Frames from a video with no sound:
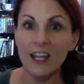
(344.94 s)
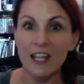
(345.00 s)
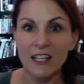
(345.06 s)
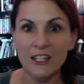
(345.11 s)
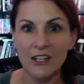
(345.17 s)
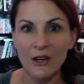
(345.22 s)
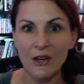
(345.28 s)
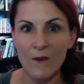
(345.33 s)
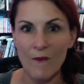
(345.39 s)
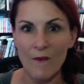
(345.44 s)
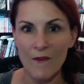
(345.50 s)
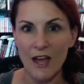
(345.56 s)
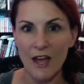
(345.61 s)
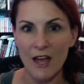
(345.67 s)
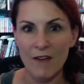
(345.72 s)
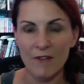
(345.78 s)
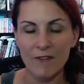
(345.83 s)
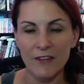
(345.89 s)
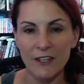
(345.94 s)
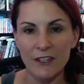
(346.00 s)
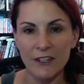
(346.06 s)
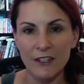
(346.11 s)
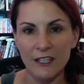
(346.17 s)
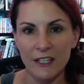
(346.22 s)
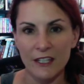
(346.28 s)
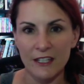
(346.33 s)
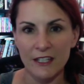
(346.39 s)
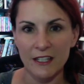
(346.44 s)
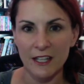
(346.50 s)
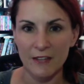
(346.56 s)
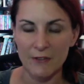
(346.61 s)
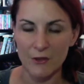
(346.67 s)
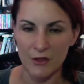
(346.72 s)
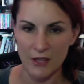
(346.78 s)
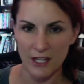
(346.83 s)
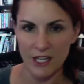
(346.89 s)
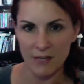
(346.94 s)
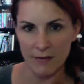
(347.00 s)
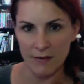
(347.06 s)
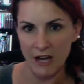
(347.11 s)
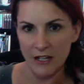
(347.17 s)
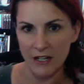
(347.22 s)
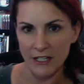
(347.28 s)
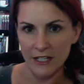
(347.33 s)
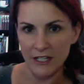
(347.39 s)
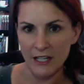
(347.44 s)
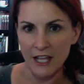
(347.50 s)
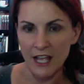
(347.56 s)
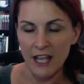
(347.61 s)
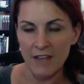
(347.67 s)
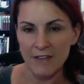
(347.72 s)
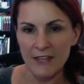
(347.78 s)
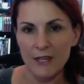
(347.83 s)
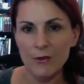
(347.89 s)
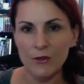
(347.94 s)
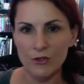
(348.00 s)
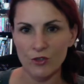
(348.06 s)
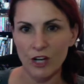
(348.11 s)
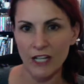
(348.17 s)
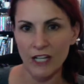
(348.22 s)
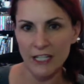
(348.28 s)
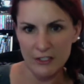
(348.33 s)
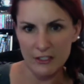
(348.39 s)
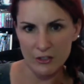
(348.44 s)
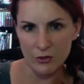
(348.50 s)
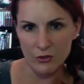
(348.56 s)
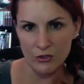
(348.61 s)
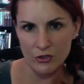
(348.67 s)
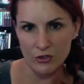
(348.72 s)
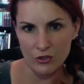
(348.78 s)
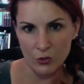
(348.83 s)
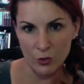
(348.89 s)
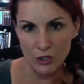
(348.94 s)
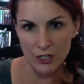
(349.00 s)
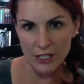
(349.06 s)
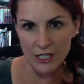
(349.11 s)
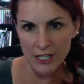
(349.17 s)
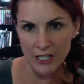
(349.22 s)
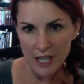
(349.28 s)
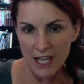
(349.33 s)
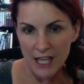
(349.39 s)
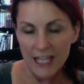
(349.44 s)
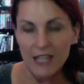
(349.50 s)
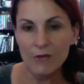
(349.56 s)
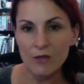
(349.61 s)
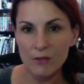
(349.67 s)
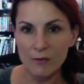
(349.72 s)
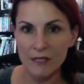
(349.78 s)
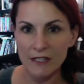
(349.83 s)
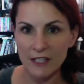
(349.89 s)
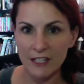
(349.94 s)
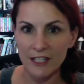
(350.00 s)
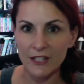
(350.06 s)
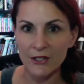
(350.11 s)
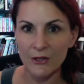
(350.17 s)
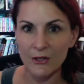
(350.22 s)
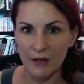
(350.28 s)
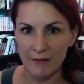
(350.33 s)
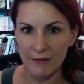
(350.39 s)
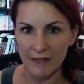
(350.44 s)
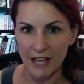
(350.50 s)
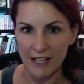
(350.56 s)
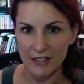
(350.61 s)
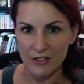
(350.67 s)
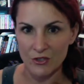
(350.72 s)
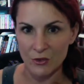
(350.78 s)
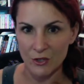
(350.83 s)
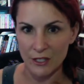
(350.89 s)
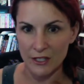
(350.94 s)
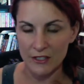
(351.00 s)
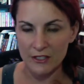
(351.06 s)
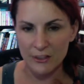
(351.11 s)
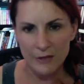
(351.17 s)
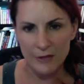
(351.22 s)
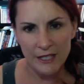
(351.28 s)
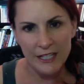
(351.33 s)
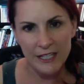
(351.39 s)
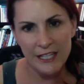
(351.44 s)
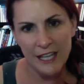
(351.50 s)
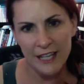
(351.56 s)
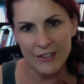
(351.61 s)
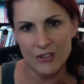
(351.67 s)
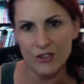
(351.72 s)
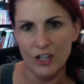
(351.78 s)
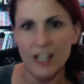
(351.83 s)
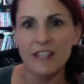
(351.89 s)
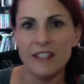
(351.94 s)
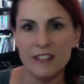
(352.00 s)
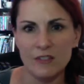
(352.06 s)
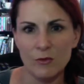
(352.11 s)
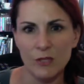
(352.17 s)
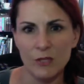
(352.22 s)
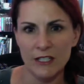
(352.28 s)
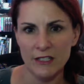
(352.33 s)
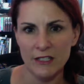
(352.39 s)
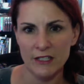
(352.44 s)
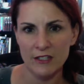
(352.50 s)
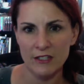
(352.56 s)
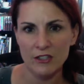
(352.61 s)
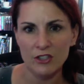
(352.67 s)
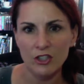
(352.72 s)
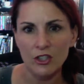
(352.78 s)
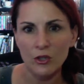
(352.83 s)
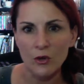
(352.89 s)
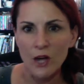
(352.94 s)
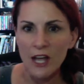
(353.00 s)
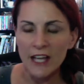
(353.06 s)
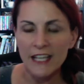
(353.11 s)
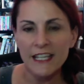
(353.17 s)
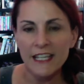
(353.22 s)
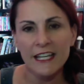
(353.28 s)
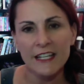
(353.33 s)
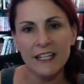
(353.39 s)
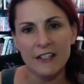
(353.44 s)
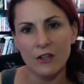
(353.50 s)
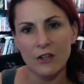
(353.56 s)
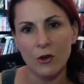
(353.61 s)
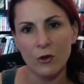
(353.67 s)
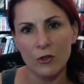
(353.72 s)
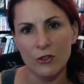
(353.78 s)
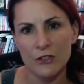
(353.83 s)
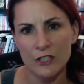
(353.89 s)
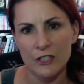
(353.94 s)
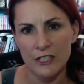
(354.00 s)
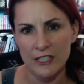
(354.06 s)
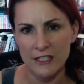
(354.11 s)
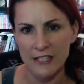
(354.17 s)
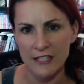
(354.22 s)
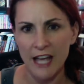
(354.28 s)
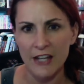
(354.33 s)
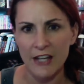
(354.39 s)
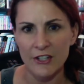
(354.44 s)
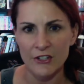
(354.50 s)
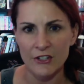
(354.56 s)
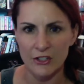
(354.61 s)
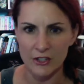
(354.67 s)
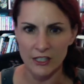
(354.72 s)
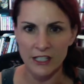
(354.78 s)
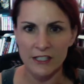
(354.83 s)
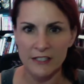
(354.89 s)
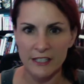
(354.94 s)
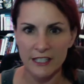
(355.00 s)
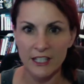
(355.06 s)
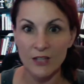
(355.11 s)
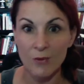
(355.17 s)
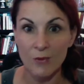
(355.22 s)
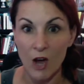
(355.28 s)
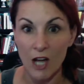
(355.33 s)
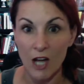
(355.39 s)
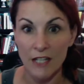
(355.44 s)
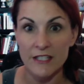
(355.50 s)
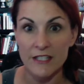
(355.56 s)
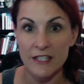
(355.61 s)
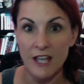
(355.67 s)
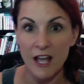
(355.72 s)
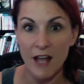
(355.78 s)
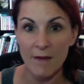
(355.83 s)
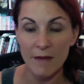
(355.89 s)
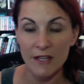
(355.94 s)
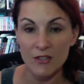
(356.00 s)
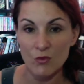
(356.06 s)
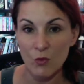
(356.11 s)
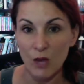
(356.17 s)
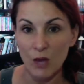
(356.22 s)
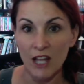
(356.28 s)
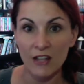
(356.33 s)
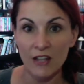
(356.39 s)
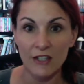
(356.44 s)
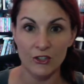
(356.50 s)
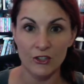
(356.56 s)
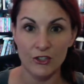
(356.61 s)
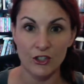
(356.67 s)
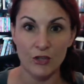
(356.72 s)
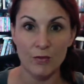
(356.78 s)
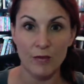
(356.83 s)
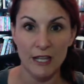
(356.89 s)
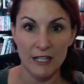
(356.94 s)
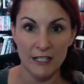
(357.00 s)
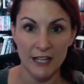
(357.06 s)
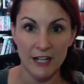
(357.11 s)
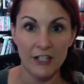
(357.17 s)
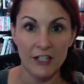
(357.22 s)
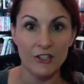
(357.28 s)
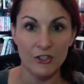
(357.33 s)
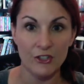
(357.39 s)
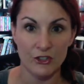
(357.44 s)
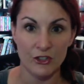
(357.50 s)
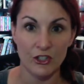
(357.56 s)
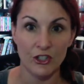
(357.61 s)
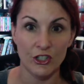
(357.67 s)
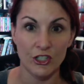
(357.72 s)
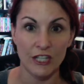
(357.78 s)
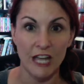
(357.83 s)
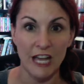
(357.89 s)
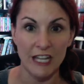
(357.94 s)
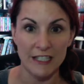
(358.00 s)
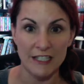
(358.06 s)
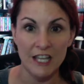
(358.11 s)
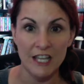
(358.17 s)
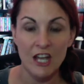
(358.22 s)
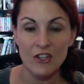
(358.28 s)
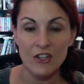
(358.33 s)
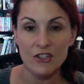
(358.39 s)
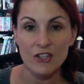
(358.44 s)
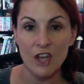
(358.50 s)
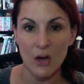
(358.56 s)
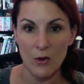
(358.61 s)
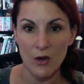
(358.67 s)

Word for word: You know, a villain, if you think about it, if he was writing his own story, he would be the hero of that story. So he has strengths and weaknesses too. He has goals and desires and things that he wants, as well as your main characters, the good guys. So